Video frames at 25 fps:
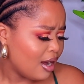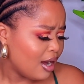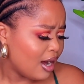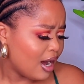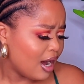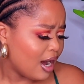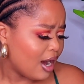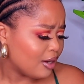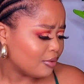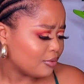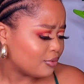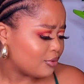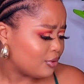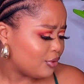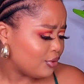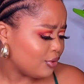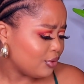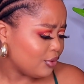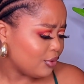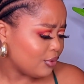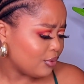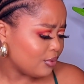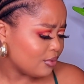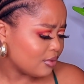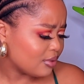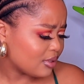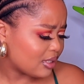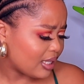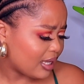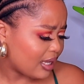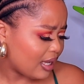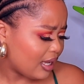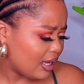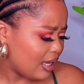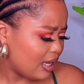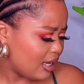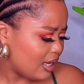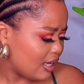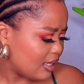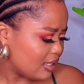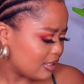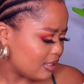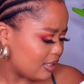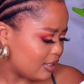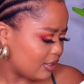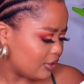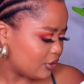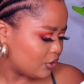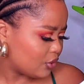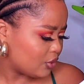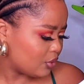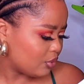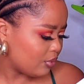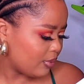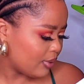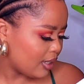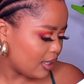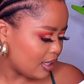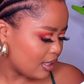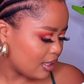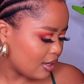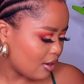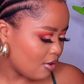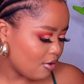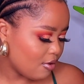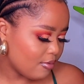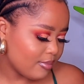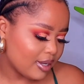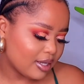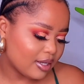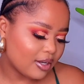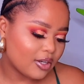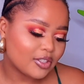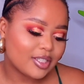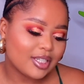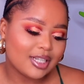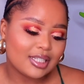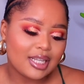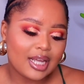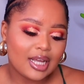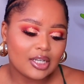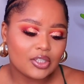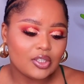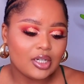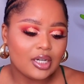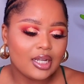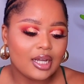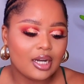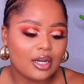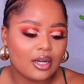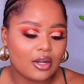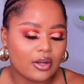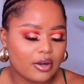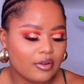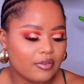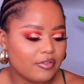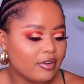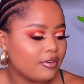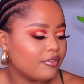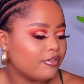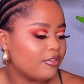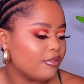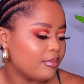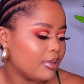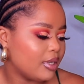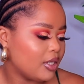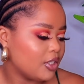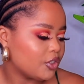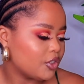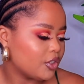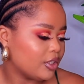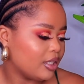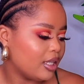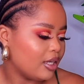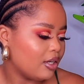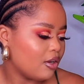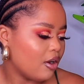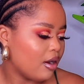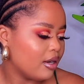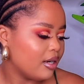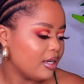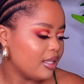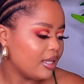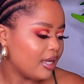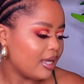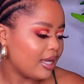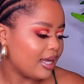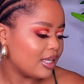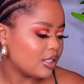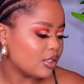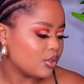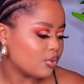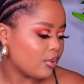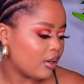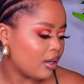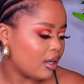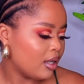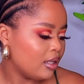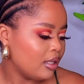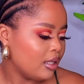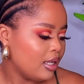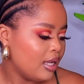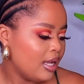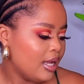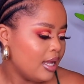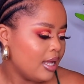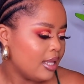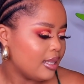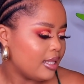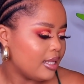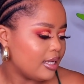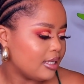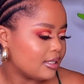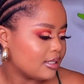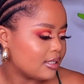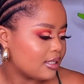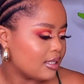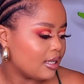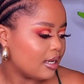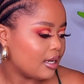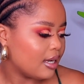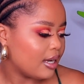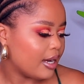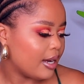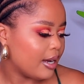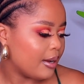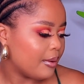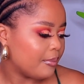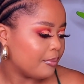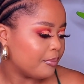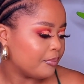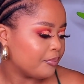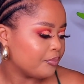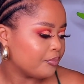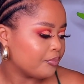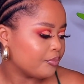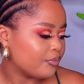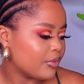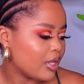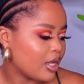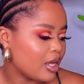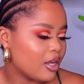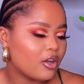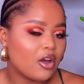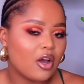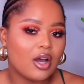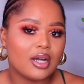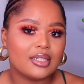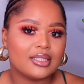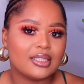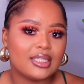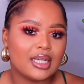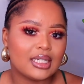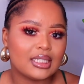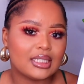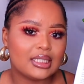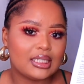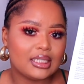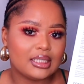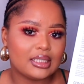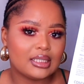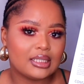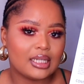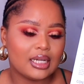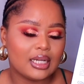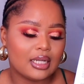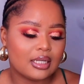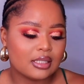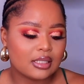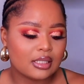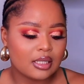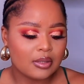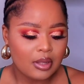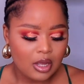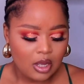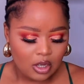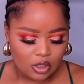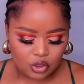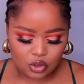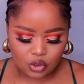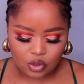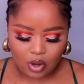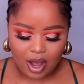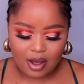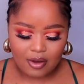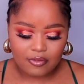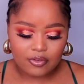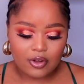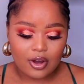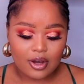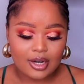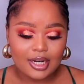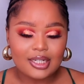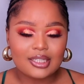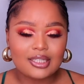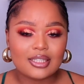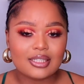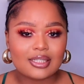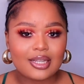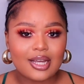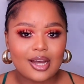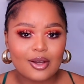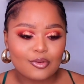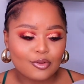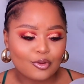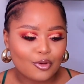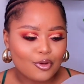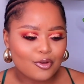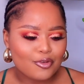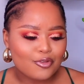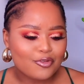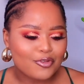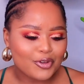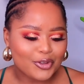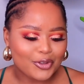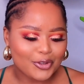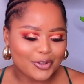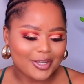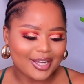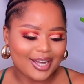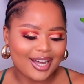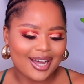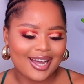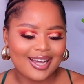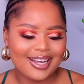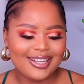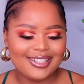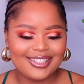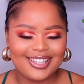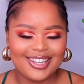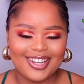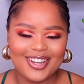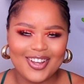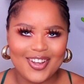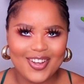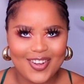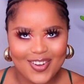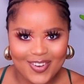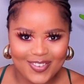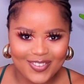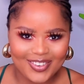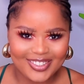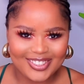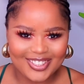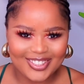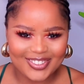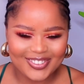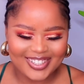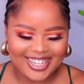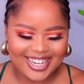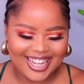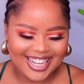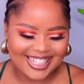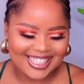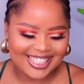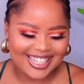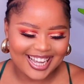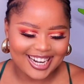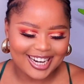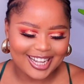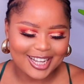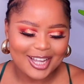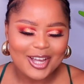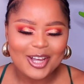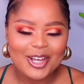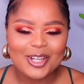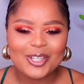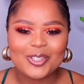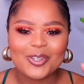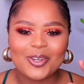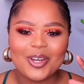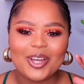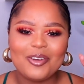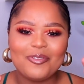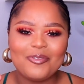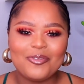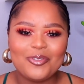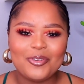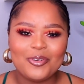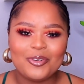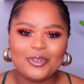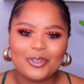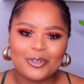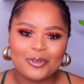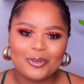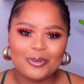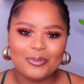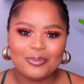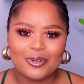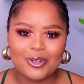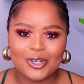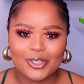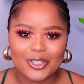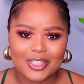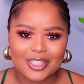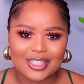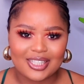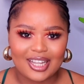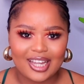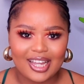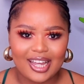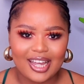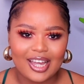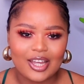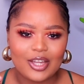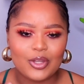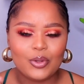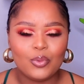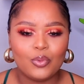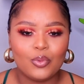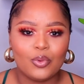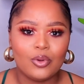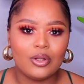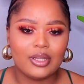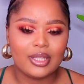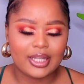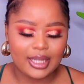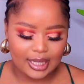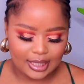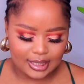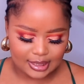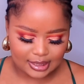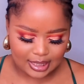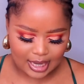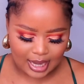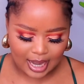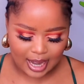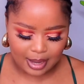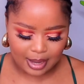how to use the hair/wig. Oh my gosh, there's actually a lot of information. Then on here as well, there's the contact details. So I've got a discount code for you guys, which is really exciting. So if you do purchase the hair, you will get